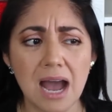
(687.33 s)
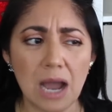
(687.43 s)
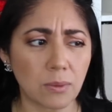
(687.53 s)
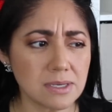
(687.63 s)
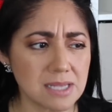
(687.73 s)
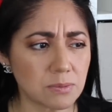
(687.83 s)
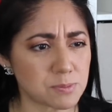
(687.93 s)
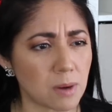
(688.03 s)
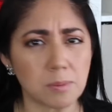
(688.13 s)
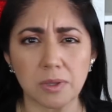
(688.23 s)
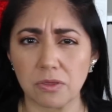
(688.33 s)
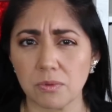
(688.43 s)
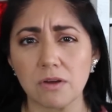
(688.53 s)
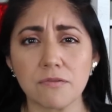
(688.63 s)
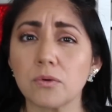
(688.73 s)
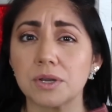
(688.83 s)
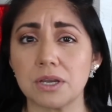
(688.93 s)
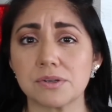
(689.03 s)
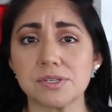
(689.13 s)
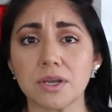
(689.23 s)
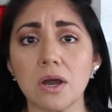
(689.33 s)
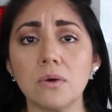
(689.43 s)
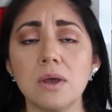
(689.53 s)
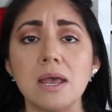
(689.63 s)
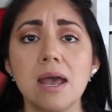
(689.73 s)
I want to say it was probably three or four years ago.